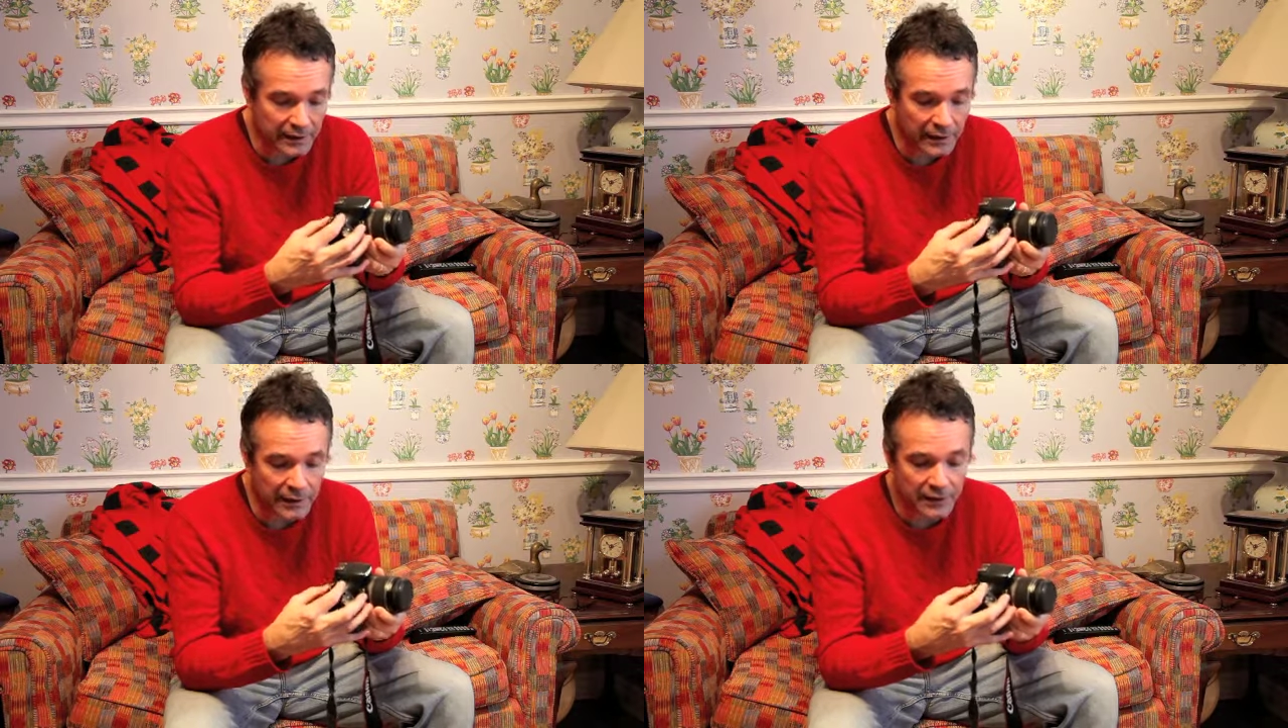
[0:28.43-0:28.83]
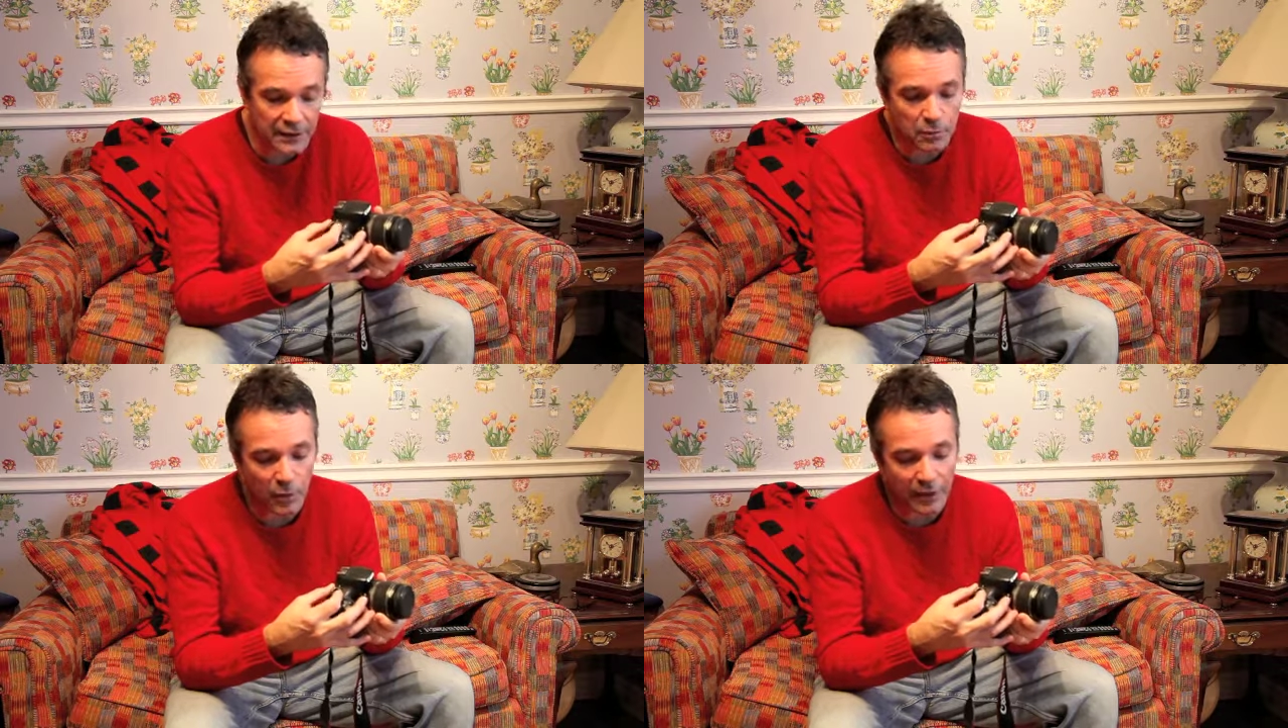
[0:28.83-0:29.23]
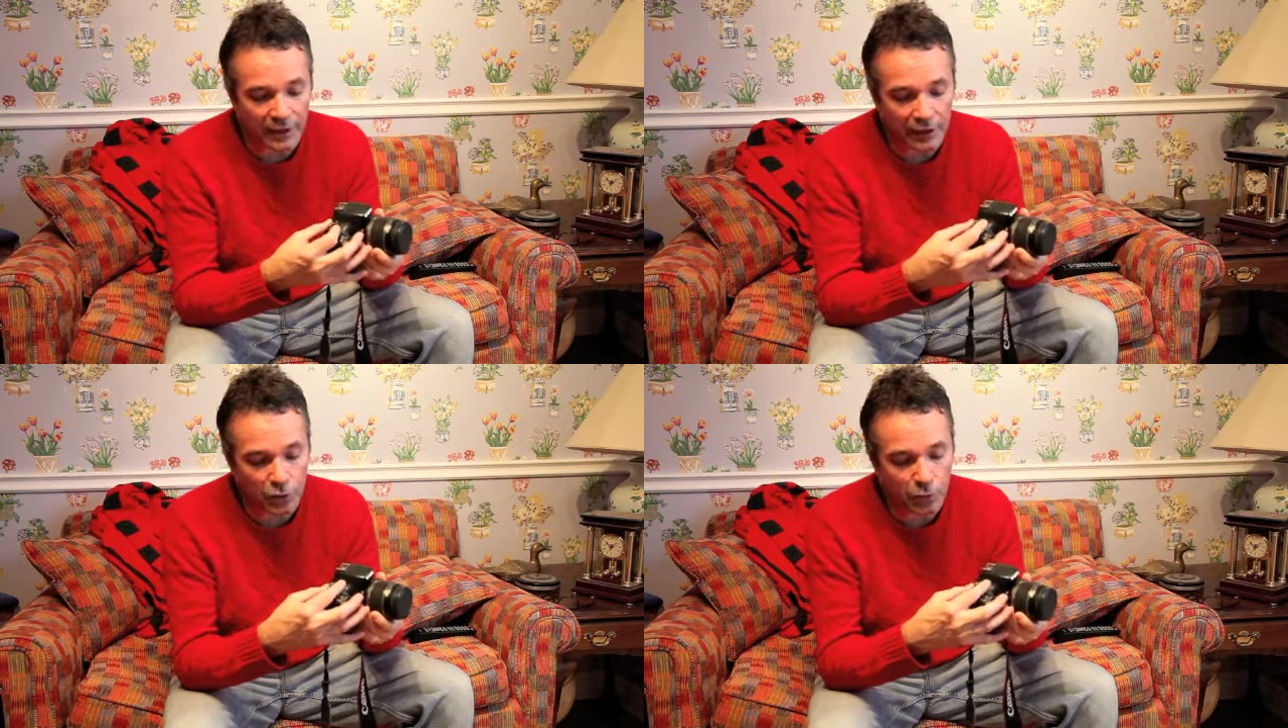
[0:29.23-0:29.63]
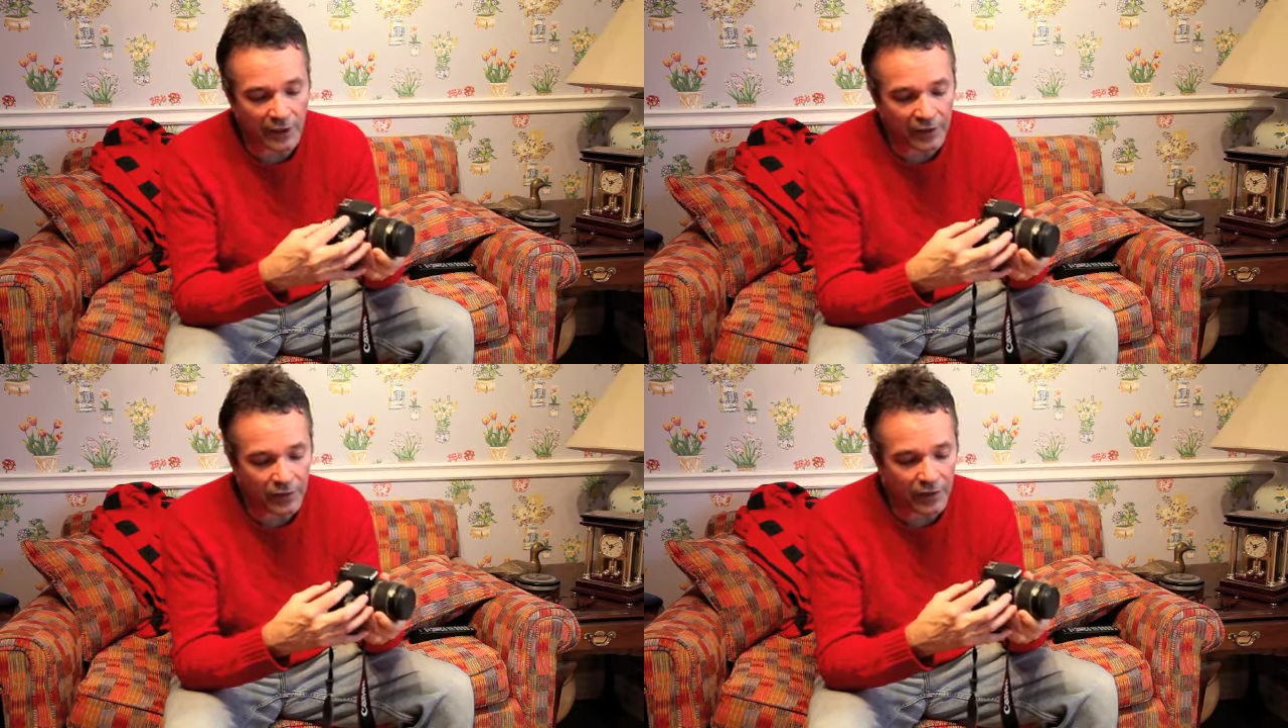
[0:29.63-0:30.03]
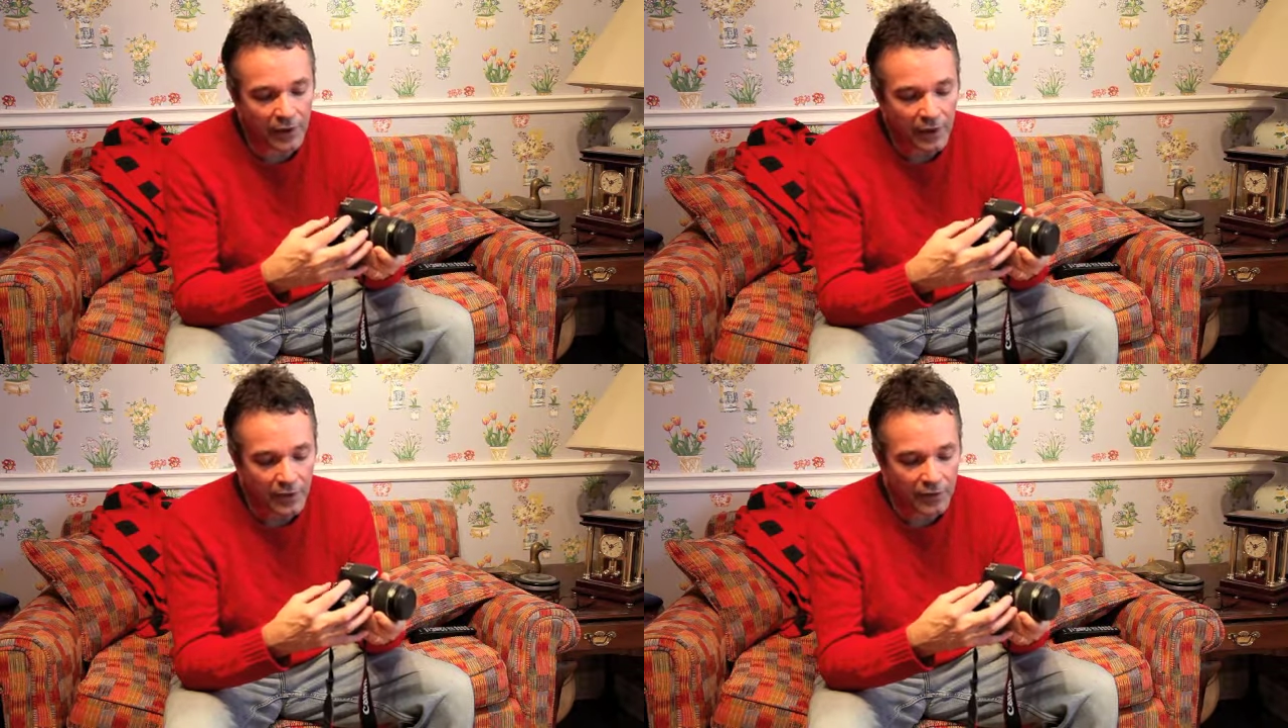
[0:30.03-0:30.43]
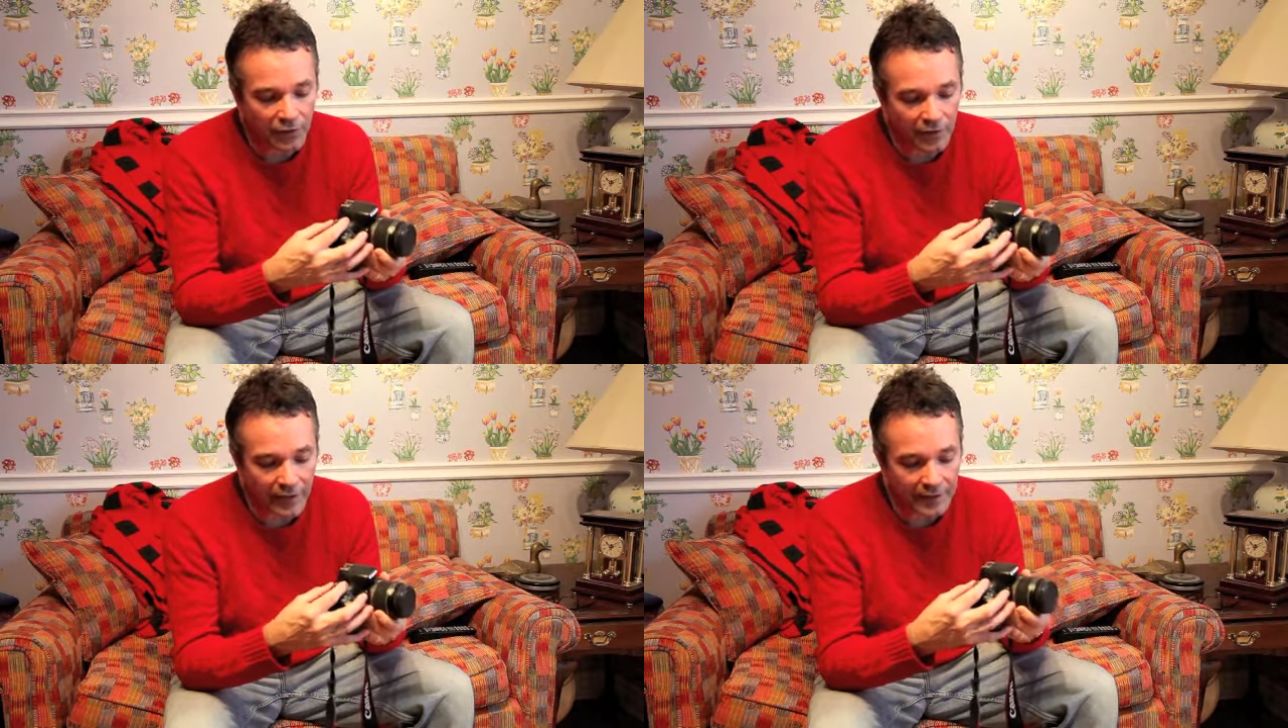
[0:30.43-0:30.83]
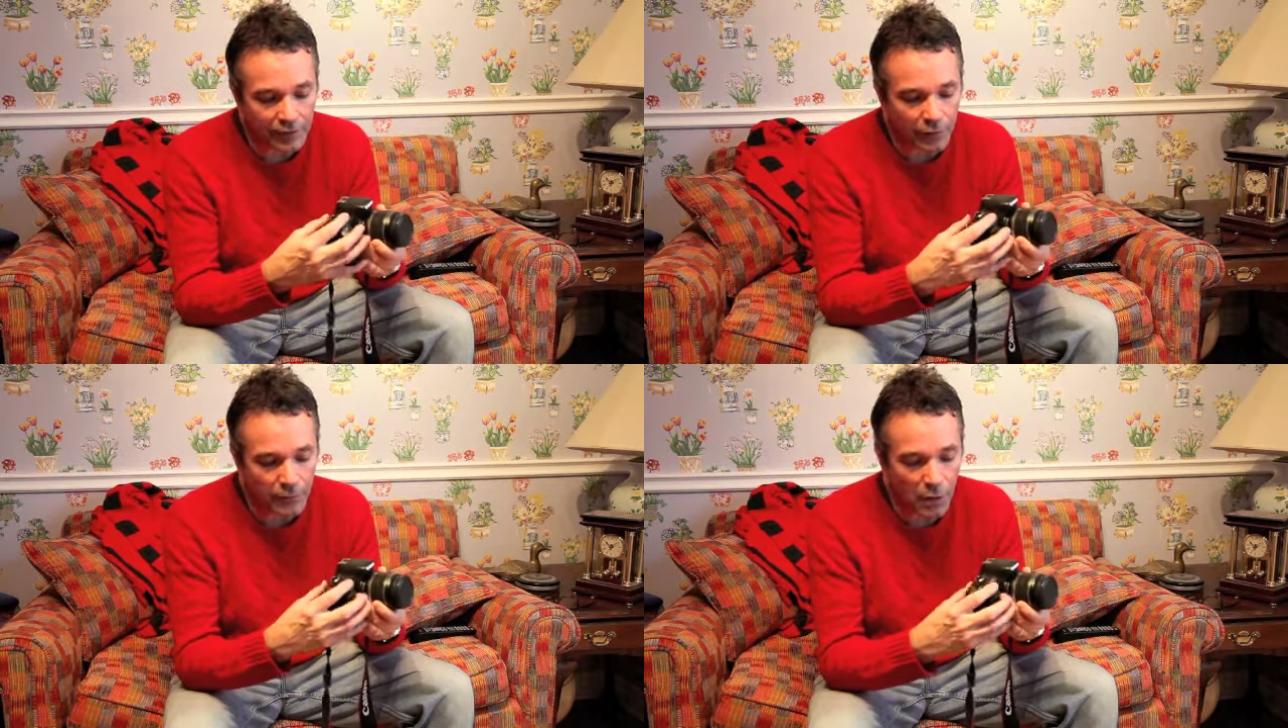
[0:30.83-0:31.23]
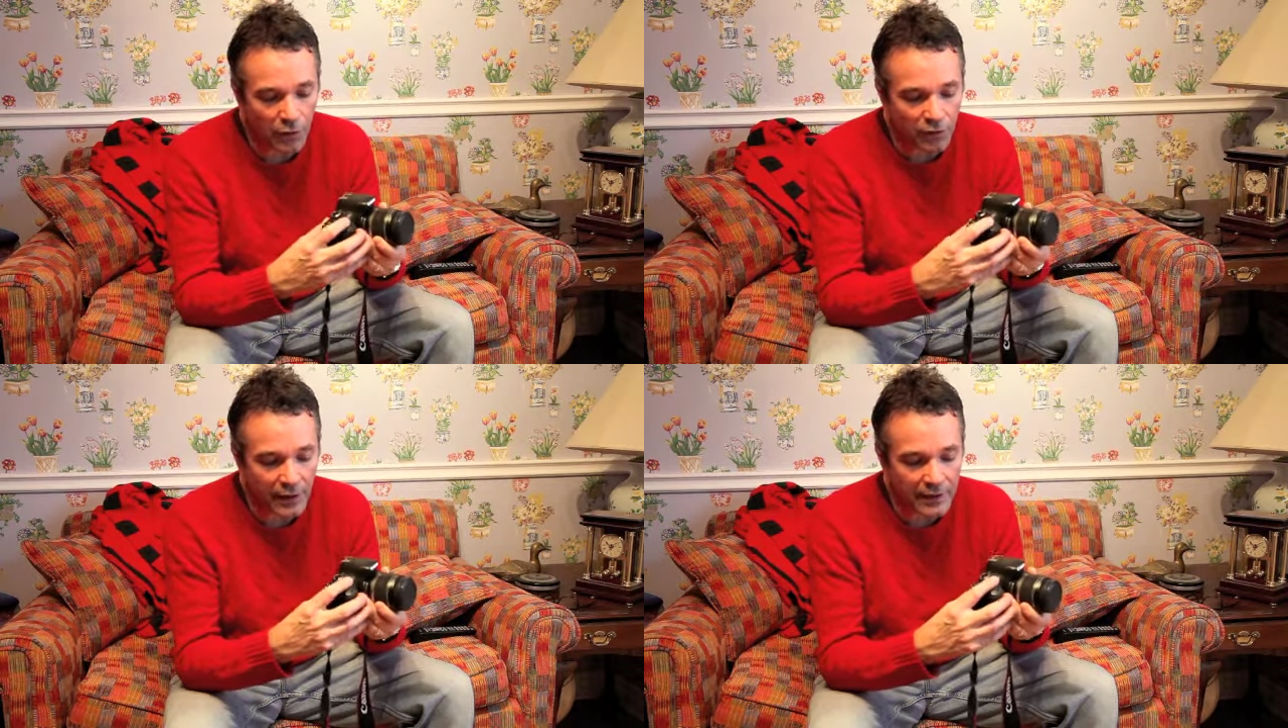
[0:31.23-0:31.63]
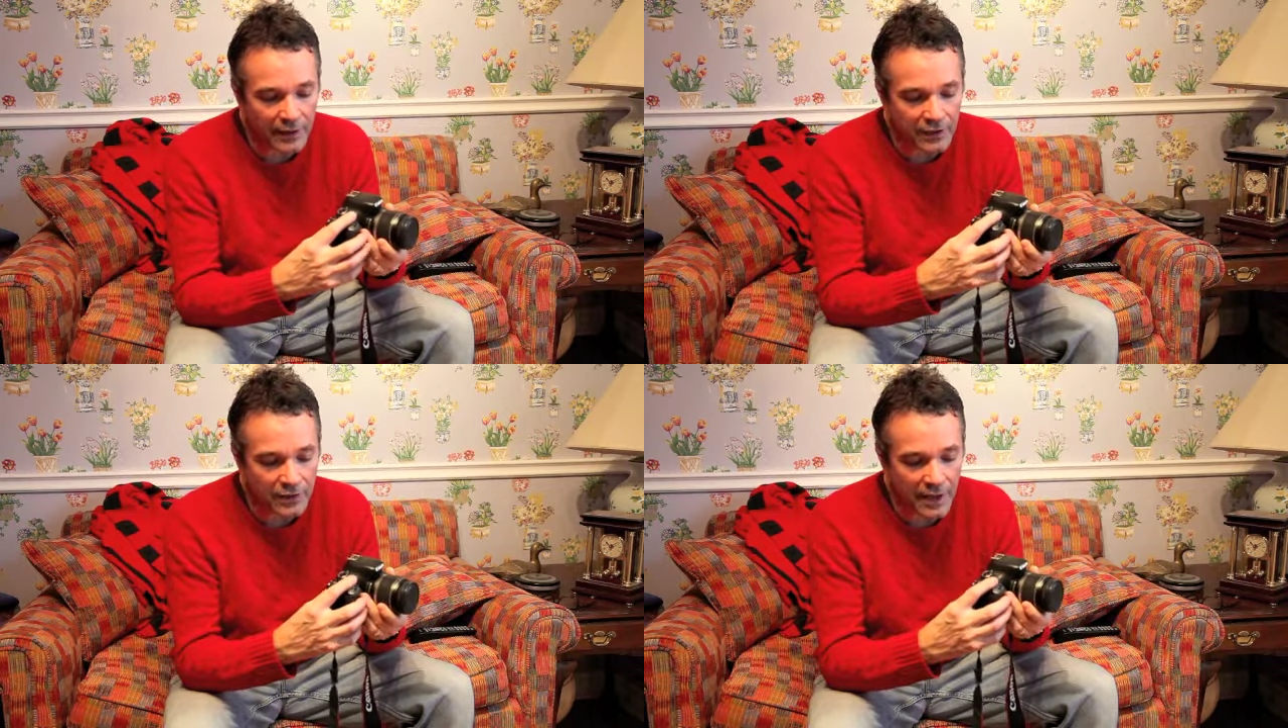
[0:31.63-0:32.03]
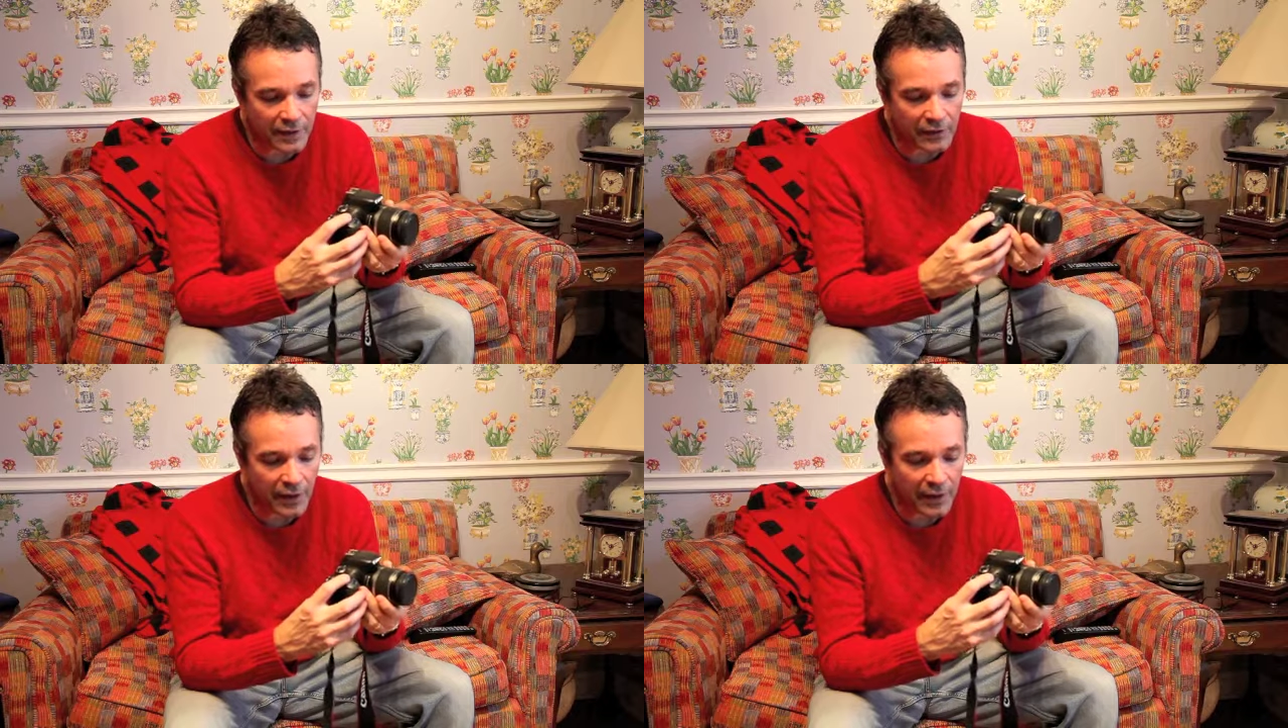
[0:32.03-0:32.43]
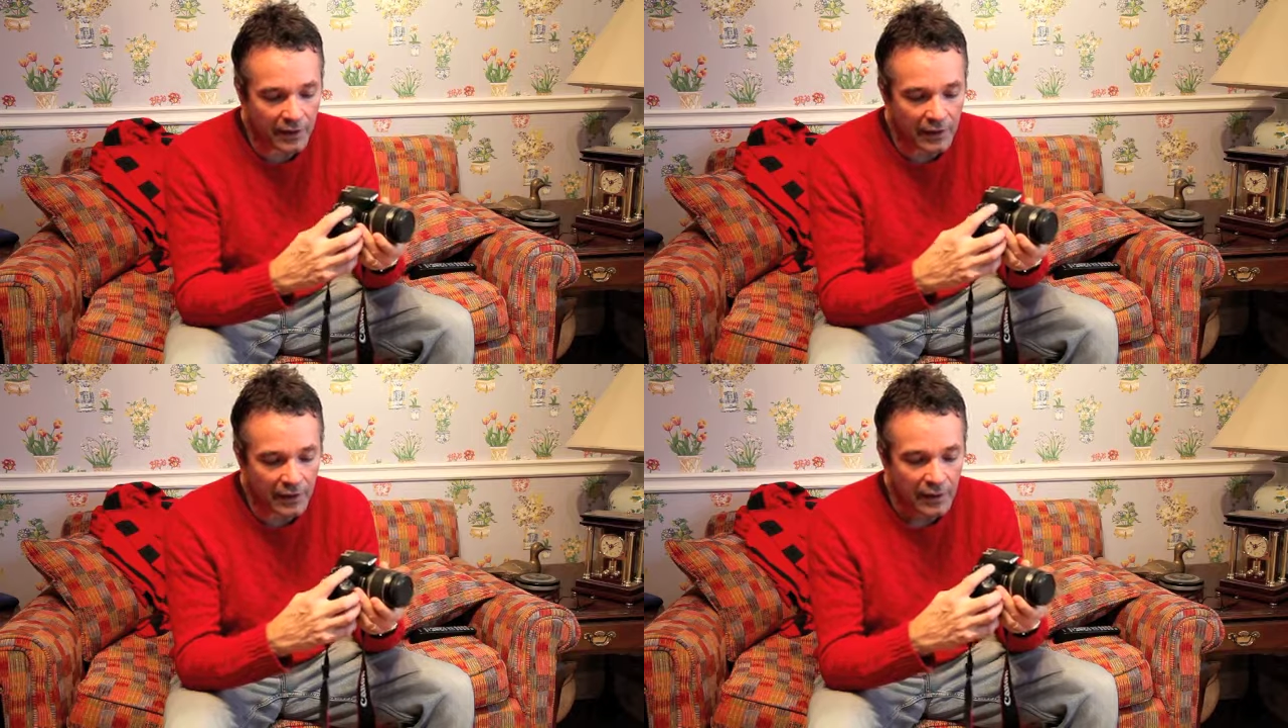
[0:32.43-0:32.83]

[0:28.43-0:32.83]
and it's one that you twist to select different modes. And then there's another dial